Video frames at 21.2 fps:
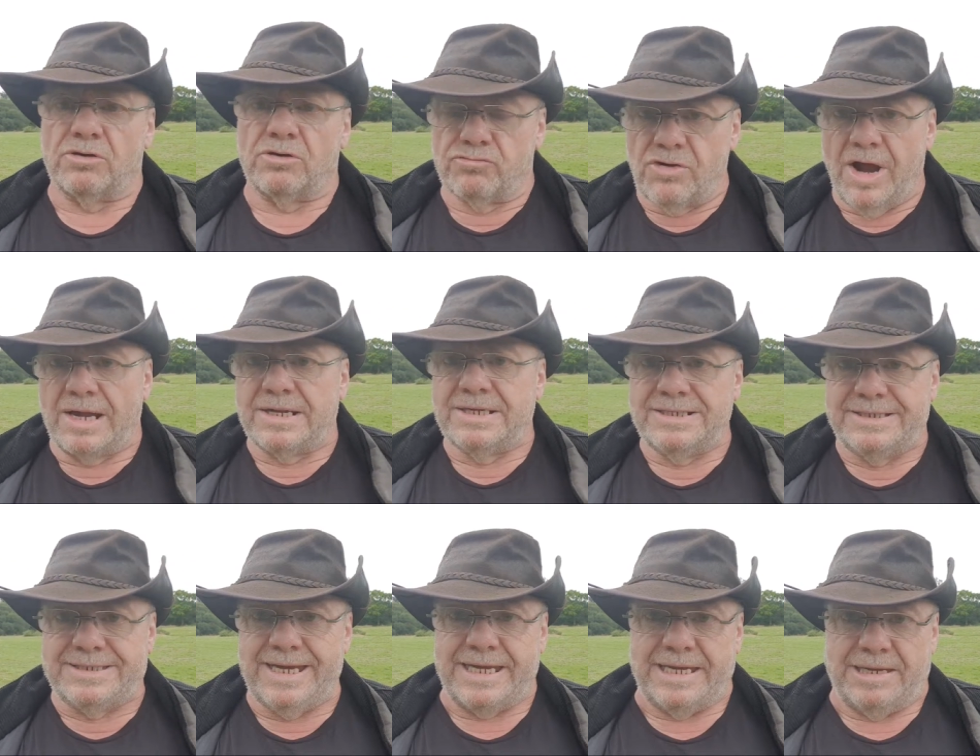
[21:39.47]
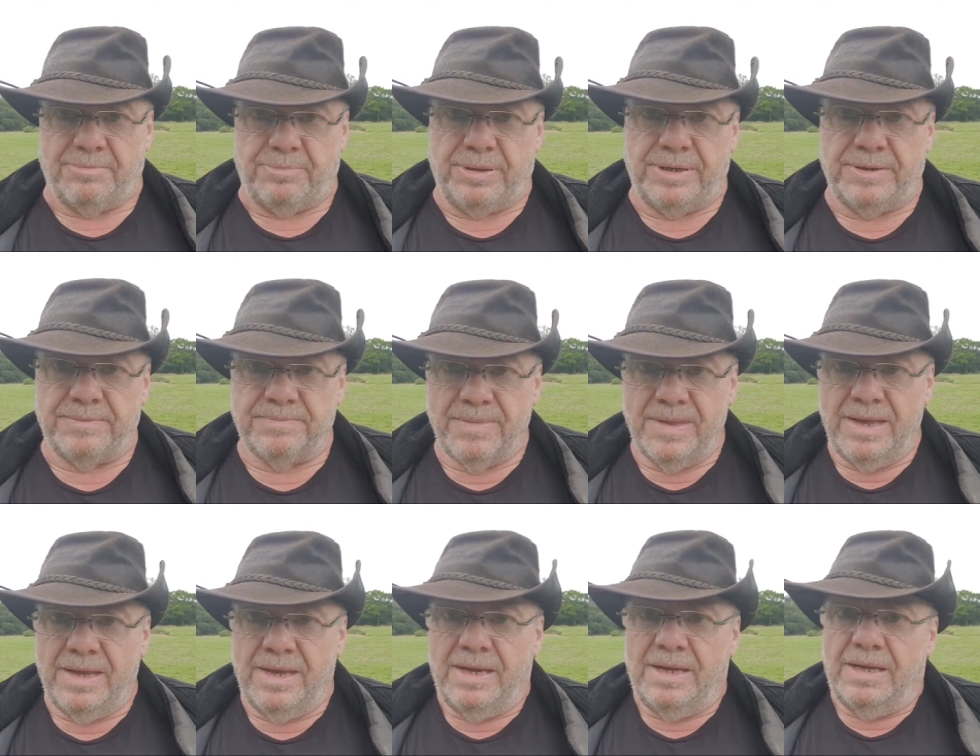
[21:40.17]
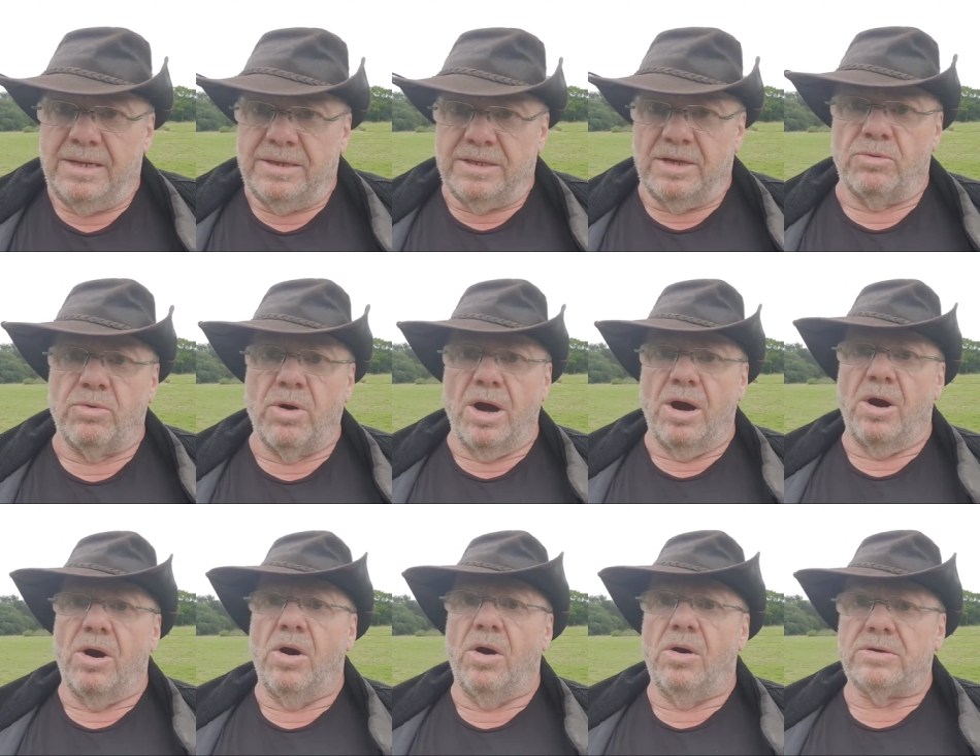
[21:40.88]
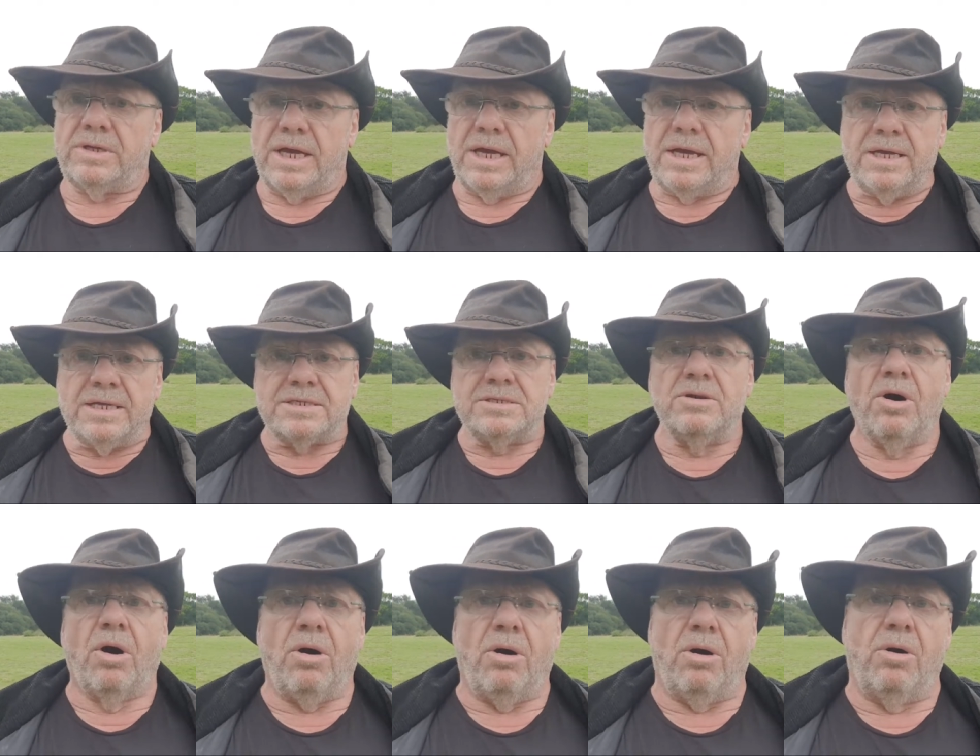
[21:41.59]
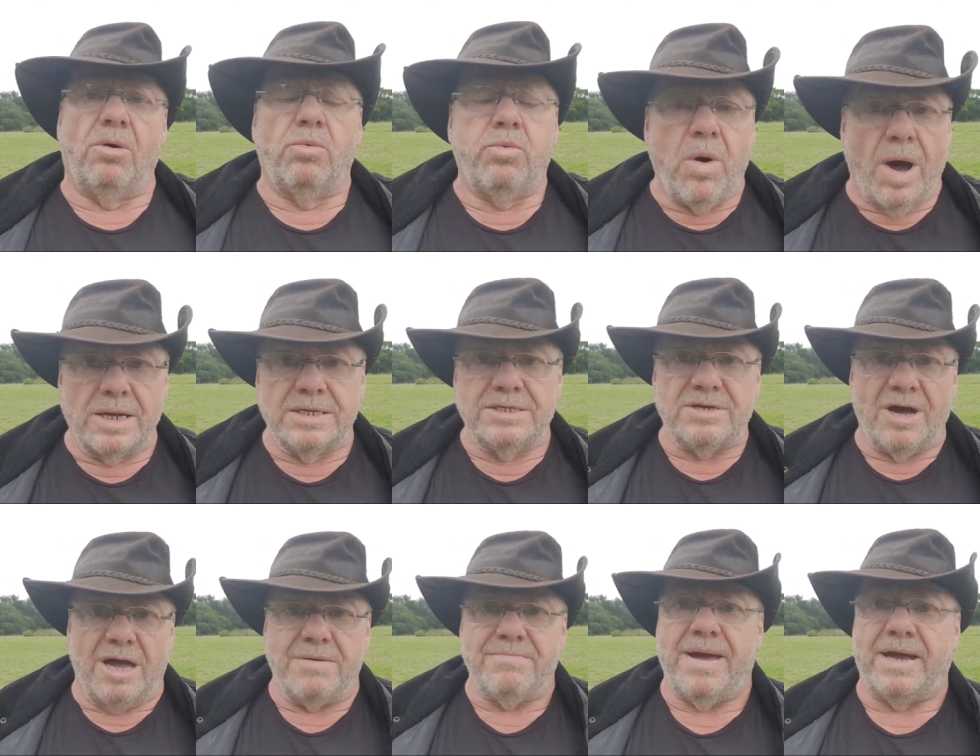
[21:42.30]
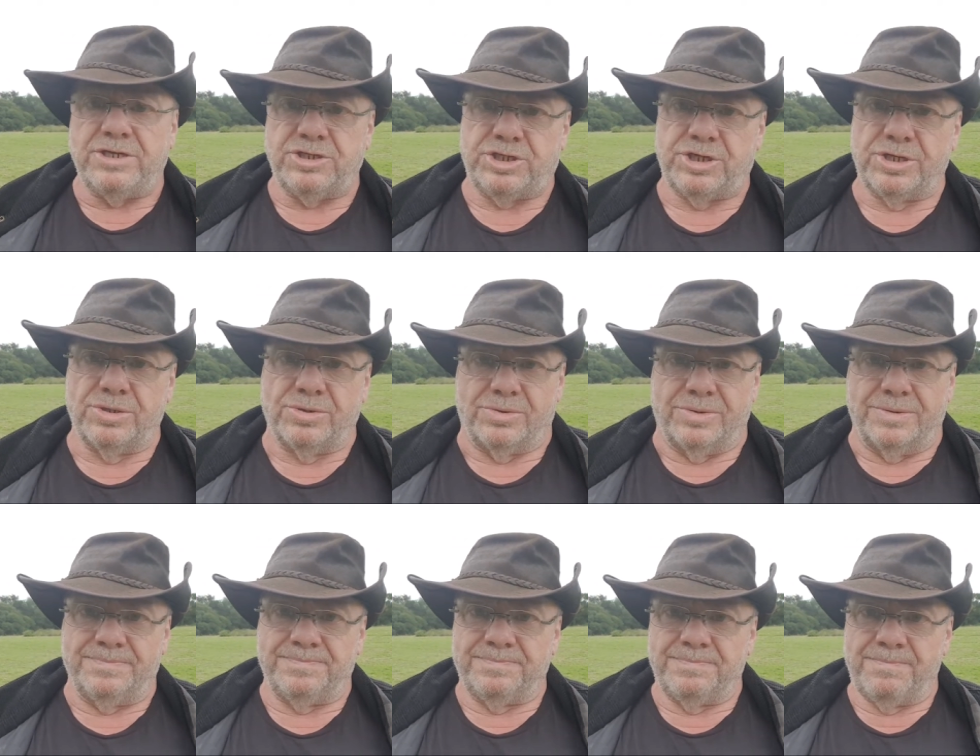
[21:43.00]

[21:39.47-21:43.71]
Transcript: run deep. The world is not one-dimensional.